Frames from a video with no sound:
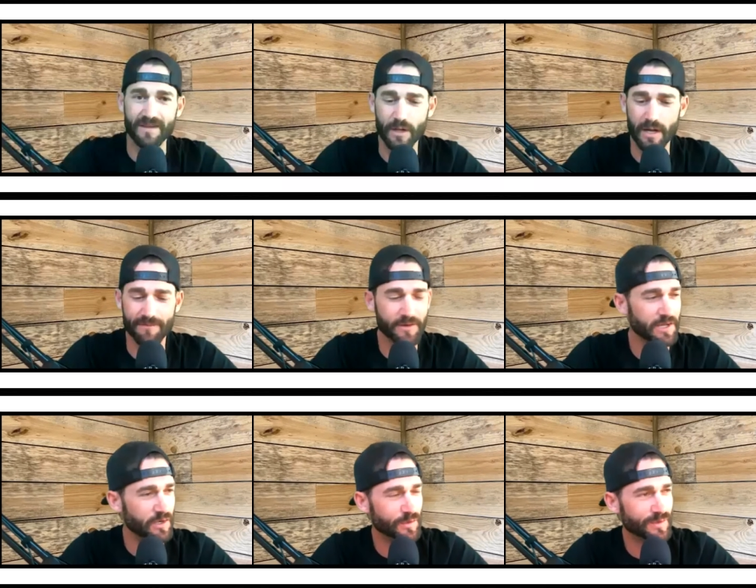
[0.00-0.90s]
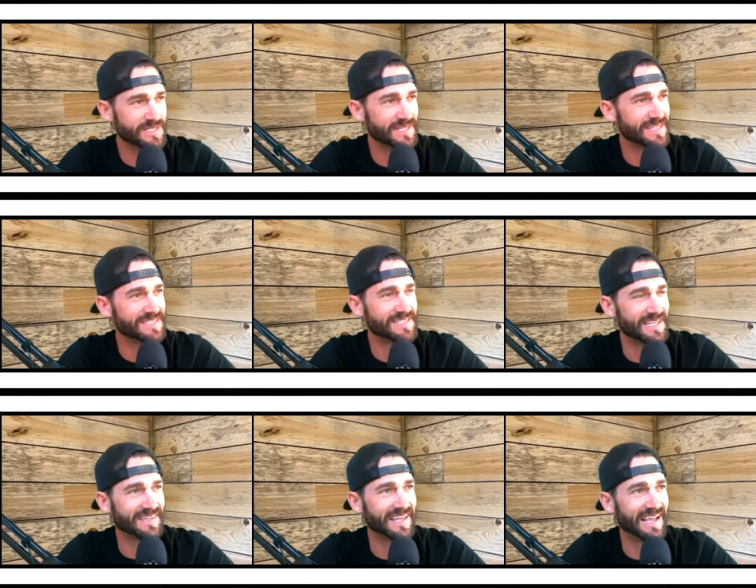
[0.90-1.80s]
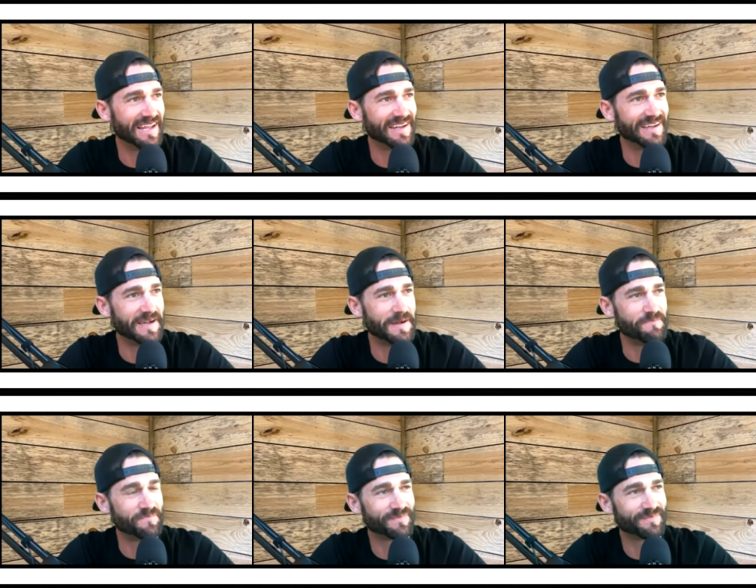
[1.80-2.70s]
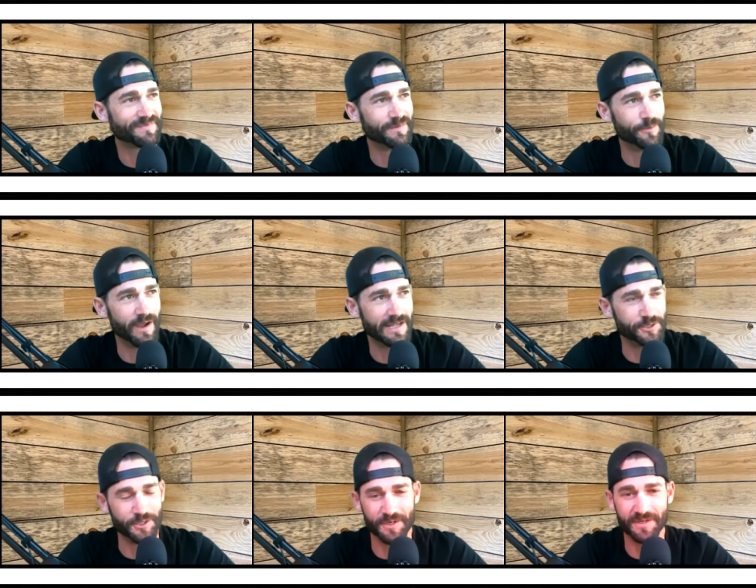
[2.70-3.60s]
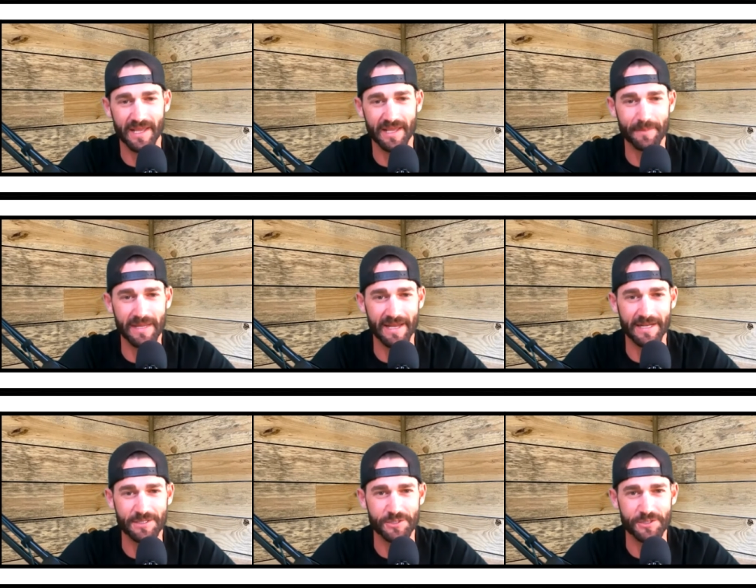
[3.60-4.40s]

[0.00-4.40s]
yeah. I forget who was it that said that. Um, right, drunk, ed- edit